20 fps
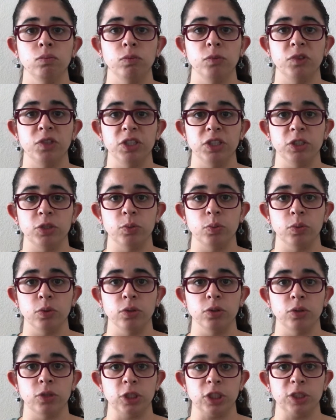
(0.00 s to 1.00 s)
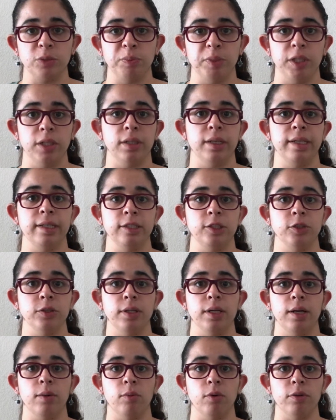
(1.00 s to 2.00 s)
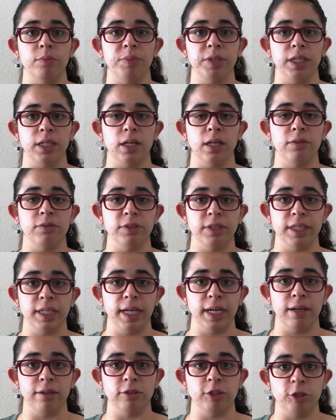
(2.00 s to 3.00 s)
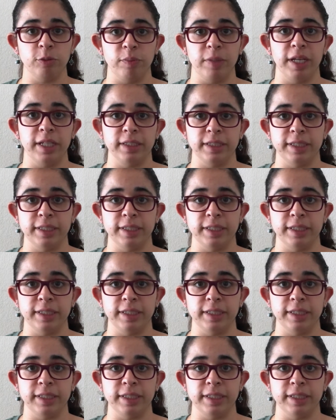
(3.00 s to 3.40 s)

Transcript: this will just be on head joint. I won't be covering how to make